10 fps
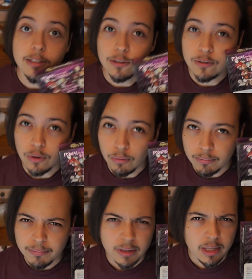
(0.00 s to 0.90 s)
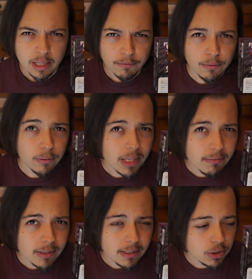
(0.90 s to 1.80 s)
So if you
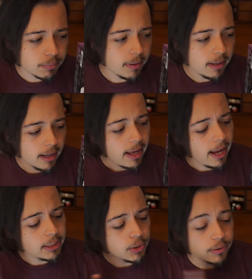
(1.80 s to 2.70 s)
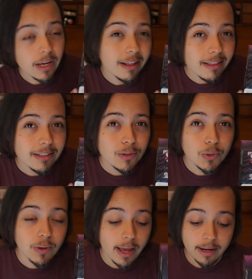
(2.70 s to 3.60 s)
live in Japan and you got this,
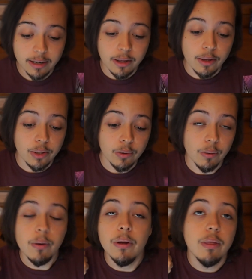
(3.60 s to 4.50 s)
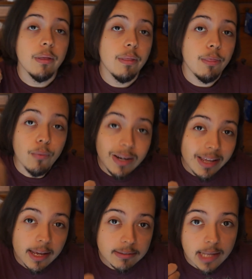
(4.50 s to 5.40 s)
you had your
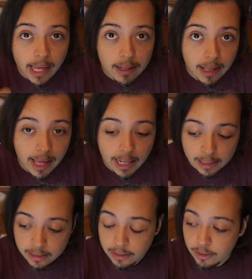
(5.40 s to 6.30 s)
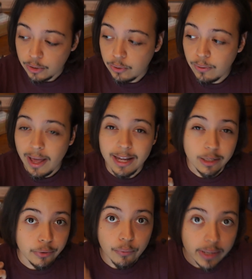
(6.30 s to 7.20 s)
3DS LL, you had
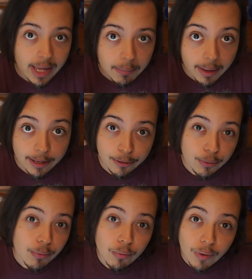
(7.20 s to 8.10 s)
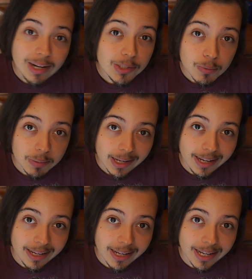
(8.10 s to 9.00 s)
your game and you were ready to
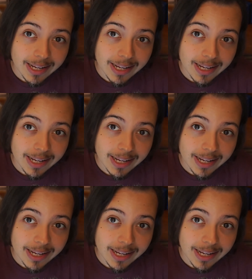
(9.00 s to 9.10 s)
play.